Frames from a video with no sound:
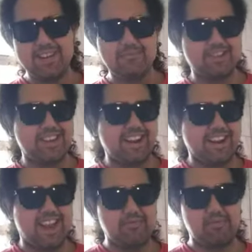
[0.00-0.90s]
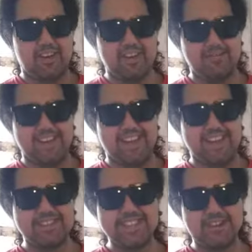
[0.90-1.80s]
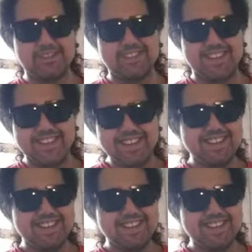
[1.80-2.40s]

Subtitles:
But then I'd have blood on my hands, literally.